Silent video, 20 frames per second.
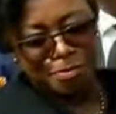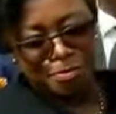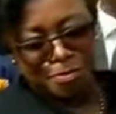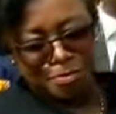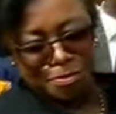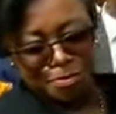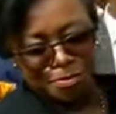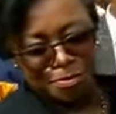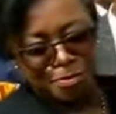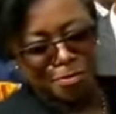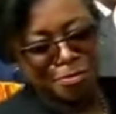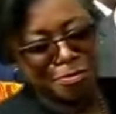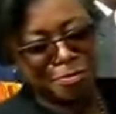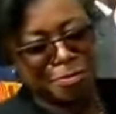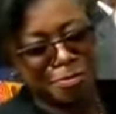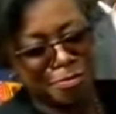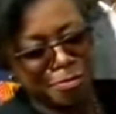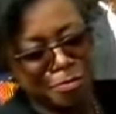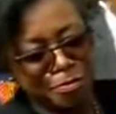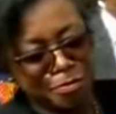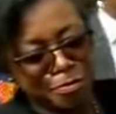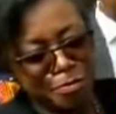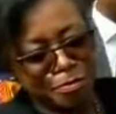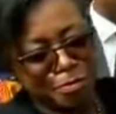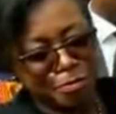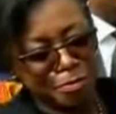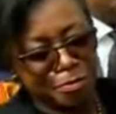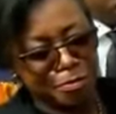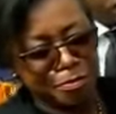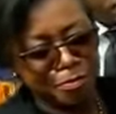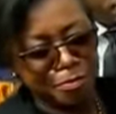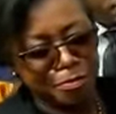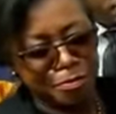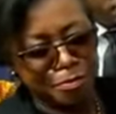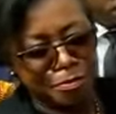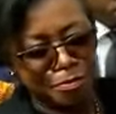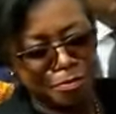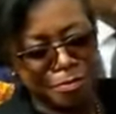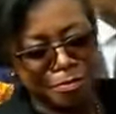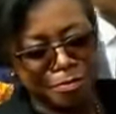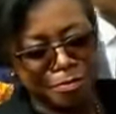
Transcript: The person shown says nothing.